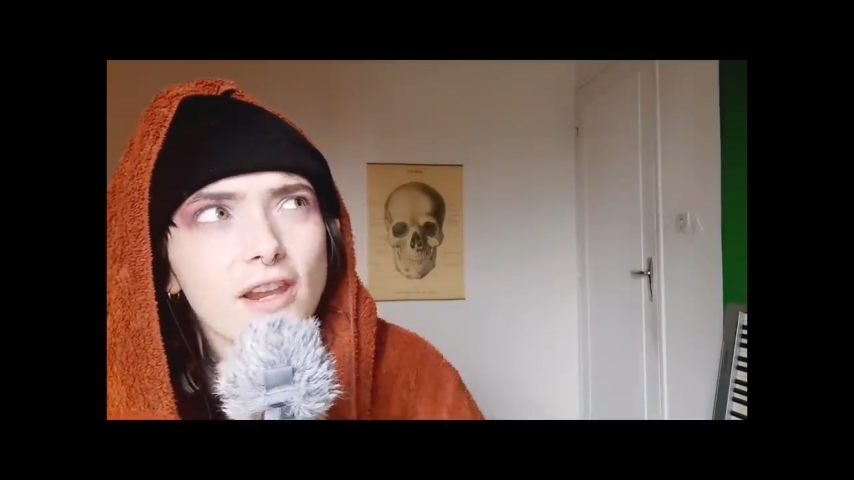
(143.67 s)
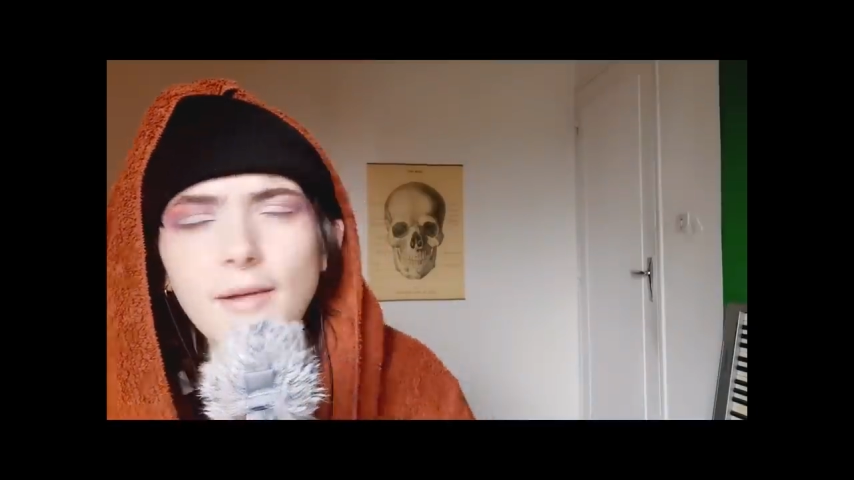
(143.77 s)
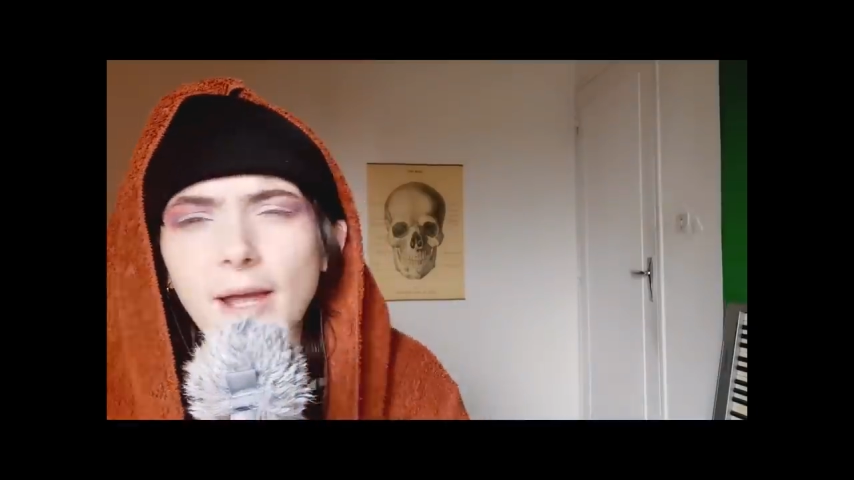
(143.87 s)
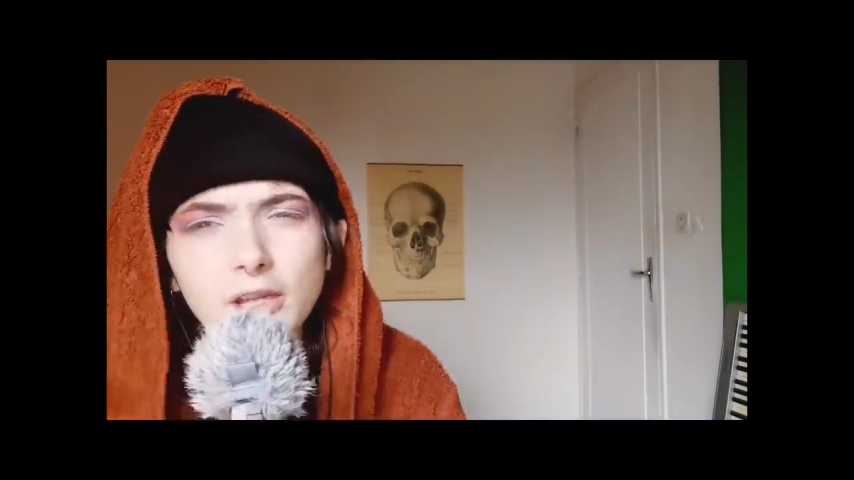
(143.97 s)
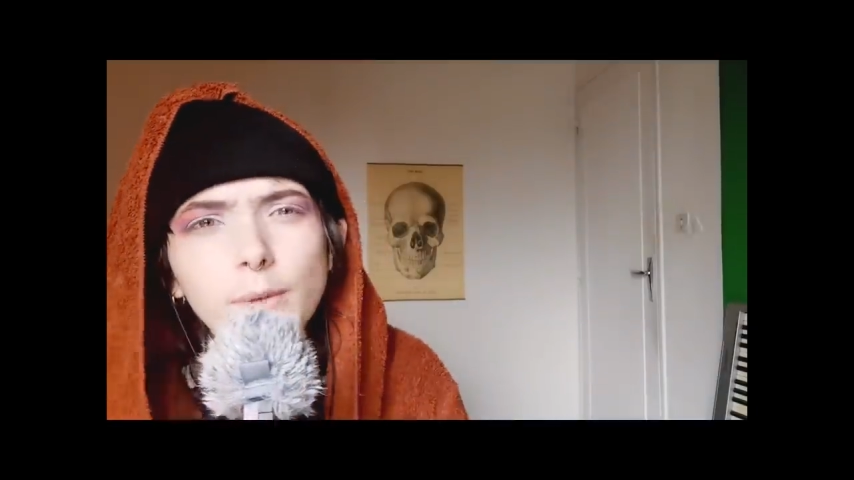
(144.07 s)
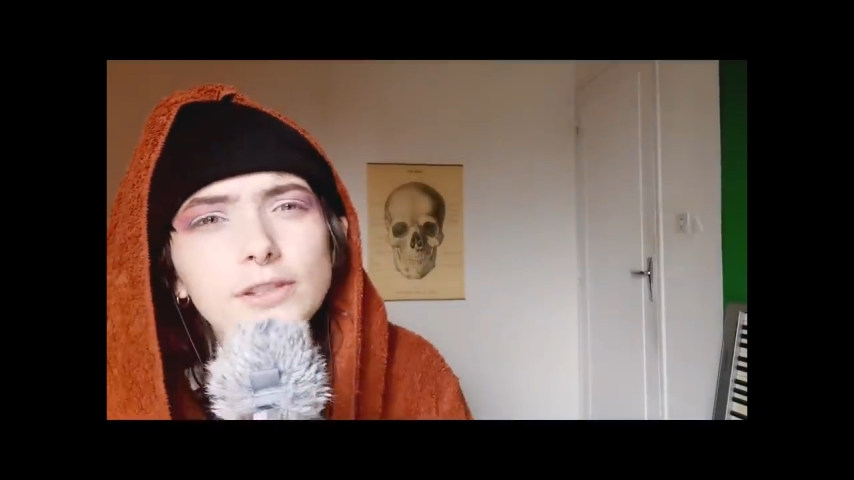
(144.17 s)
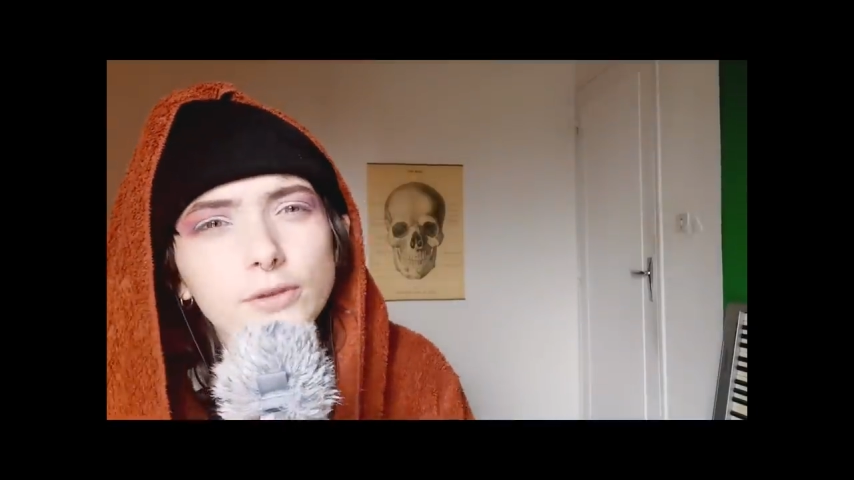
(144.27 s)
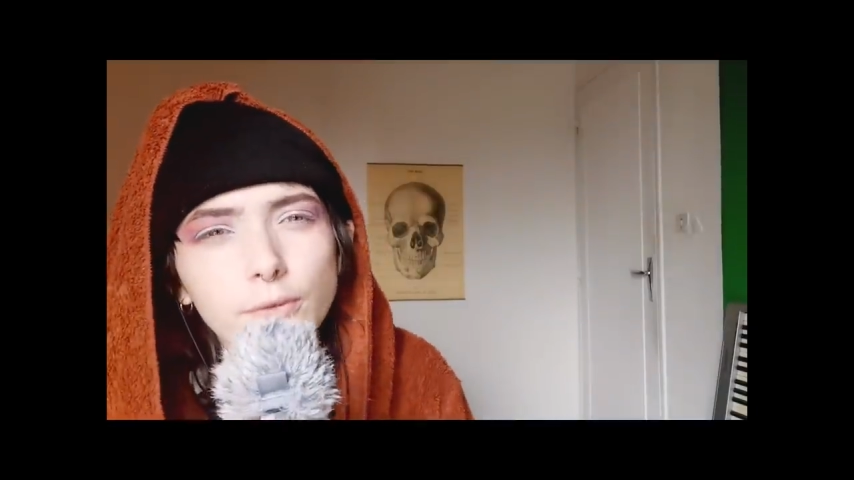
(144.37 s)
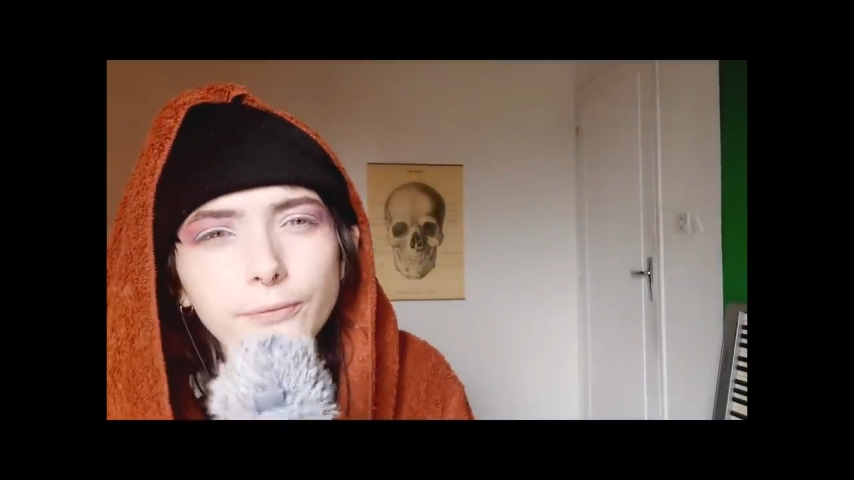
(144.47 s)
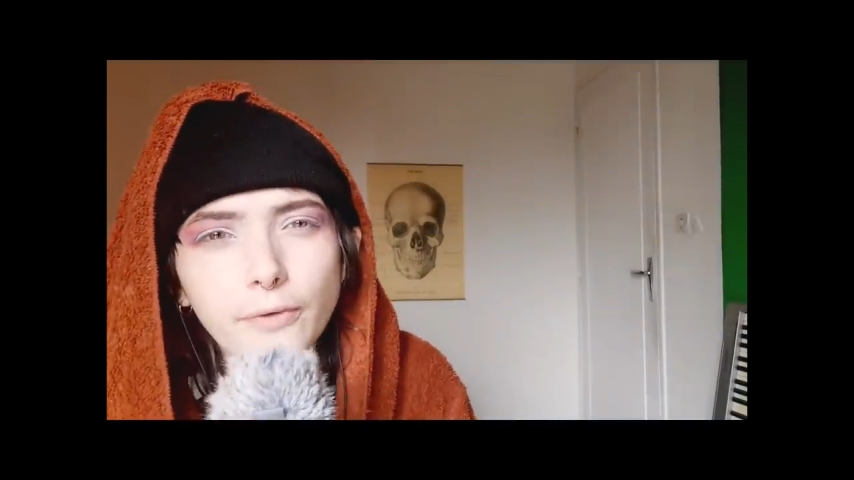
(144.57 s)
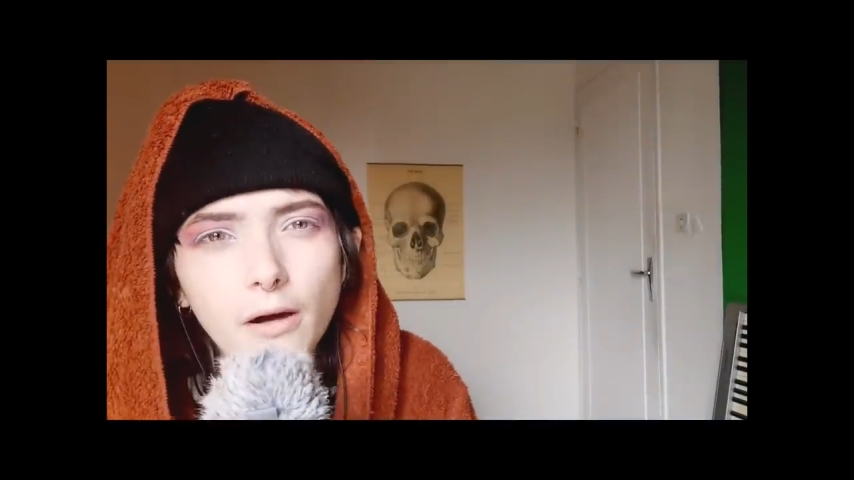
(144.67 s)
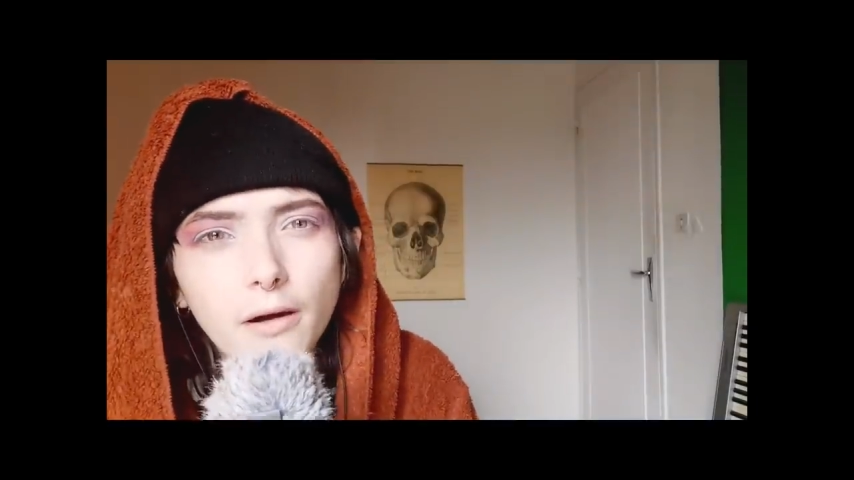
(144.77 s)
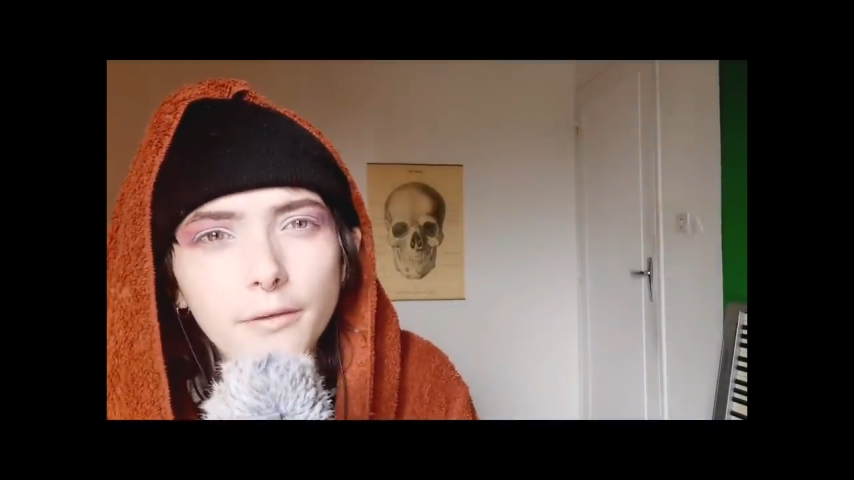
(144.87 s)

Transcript: am I going too far?